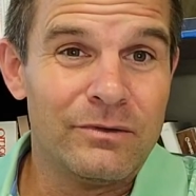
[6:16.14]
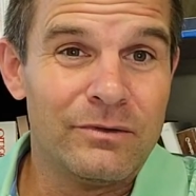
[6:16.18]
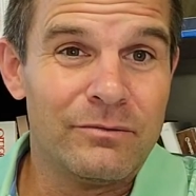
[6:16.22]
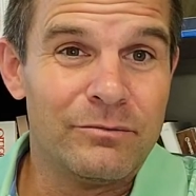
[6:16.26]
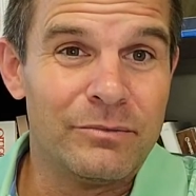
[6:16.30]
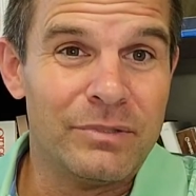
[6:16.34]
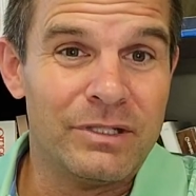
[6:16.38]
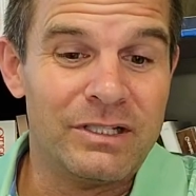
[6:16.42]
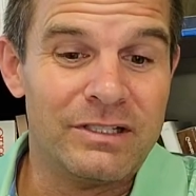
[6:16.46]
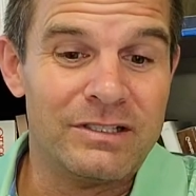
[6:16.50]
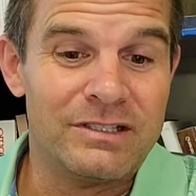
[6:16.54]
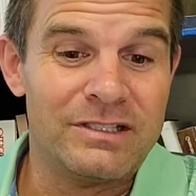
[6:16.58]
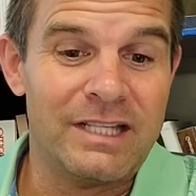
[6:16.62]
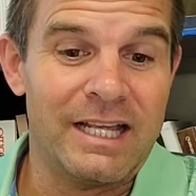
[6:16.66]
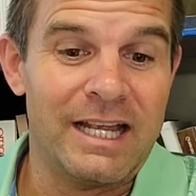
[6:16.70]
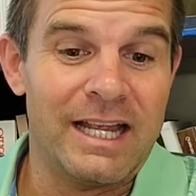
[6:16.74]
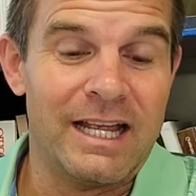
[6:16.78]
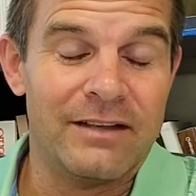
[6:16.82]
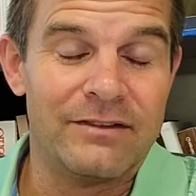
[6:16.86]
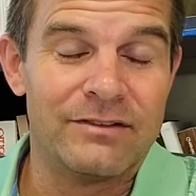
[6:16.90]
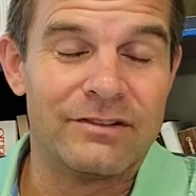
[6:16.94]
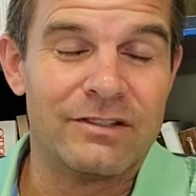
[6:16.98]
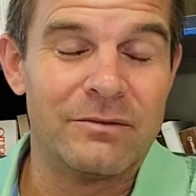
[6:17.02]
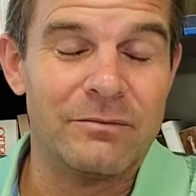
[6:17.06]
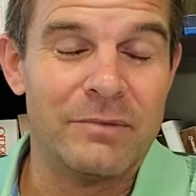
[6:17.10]
because they
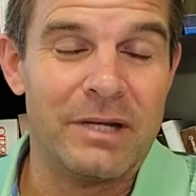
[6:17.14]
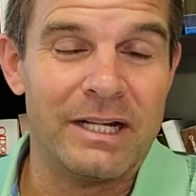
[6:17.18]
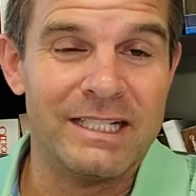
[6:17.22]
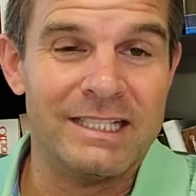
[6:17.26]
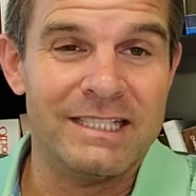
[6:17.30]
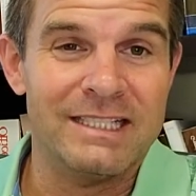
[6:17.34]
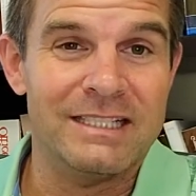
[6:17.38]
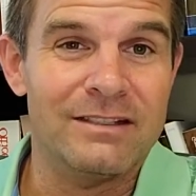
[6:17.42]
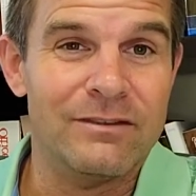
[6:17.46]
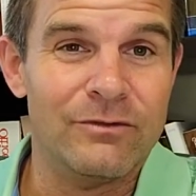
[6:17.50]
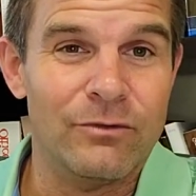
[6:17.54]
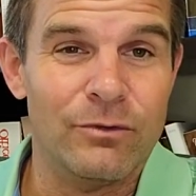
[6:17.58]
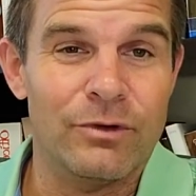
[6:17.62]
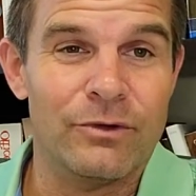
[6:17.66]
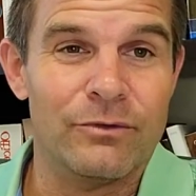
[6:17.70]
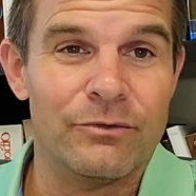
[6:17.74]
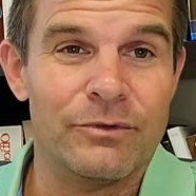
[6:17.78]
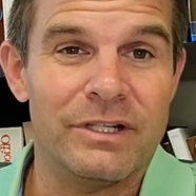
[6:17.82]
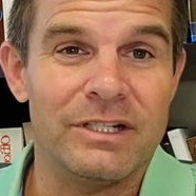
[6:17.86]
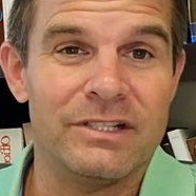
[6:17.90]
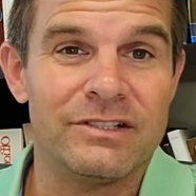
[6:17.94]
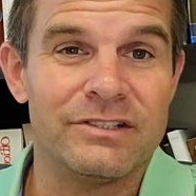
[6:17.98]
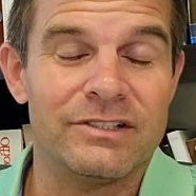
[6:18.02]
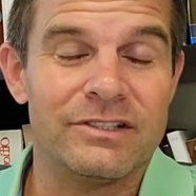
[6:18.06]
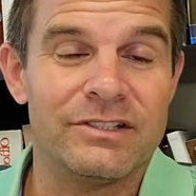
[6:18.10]
have some idea of what
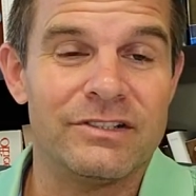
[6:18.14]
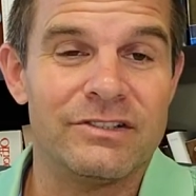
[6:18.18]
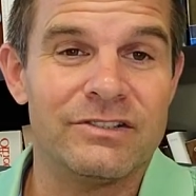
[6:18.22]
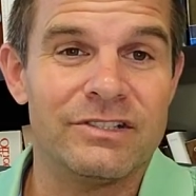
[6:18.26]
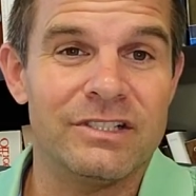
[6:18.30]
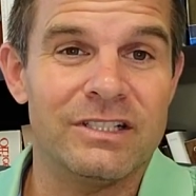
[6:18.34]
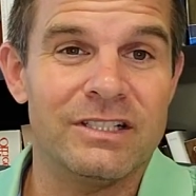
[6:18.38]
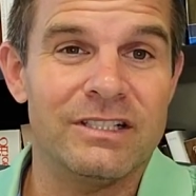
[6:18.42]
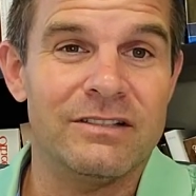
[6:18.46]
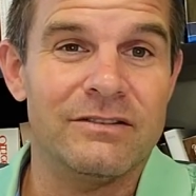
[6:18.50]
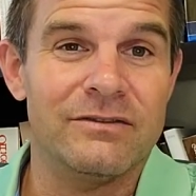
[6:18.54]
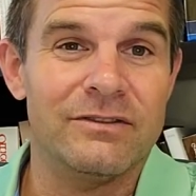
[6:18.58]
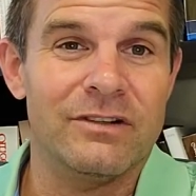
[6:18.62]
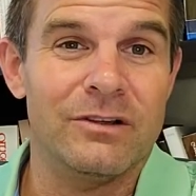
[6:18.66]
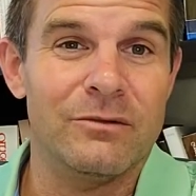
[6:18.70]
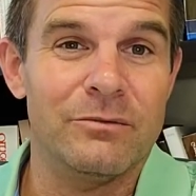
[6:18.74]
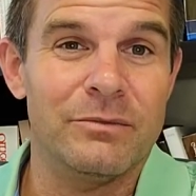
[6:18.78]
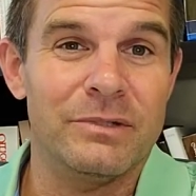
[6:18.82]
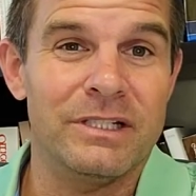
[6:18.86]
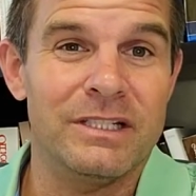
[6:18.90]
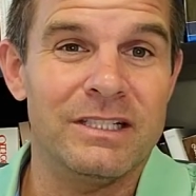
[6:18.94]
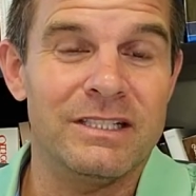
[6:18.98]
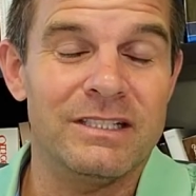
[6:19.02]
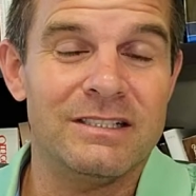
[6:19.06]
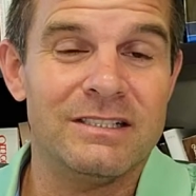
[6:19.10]
research and
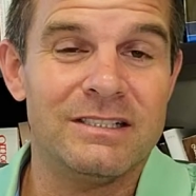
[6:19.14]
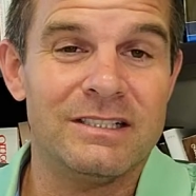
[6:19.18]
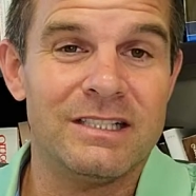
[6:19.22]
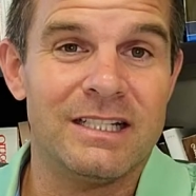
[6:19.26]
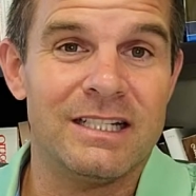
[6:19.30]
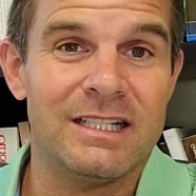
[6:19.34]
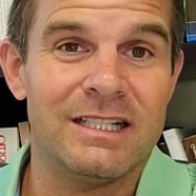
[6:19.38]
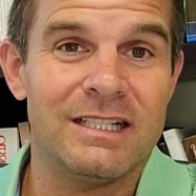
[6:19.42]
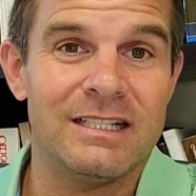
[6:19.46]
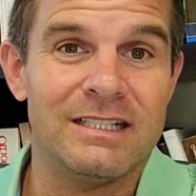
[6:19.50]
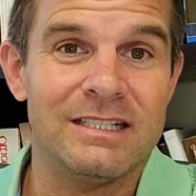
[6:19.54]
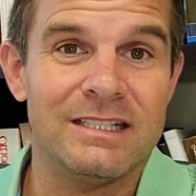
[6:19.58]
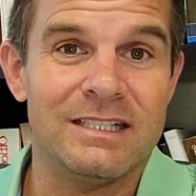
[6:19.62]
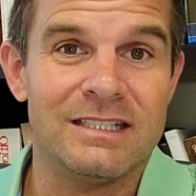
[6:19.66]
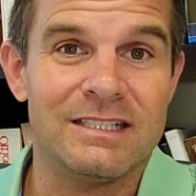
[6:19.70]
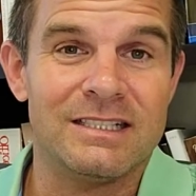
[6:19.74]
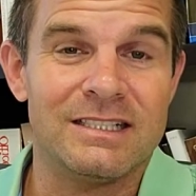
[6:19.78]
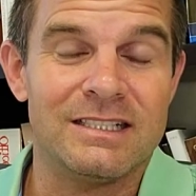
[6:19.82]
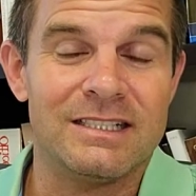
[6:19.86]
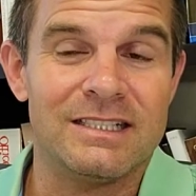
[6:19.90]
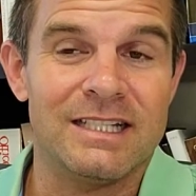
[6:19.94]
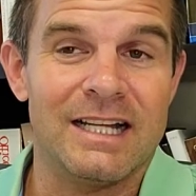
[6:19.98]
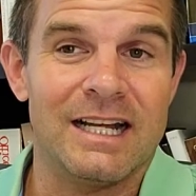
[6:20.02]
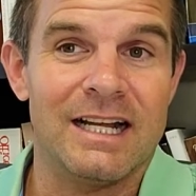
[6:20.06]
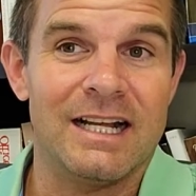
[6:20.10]
development is, and it's
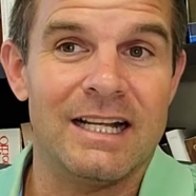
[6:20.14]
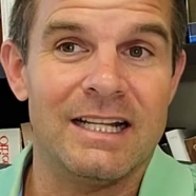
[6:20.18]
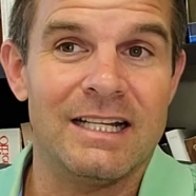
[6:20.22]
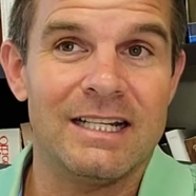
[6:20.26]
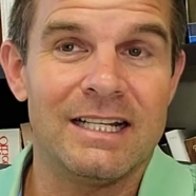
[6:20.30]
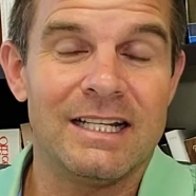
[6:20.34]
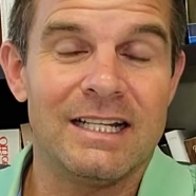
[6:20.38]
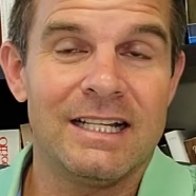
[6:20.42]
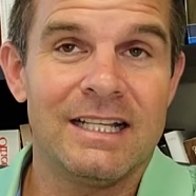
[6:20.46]
not.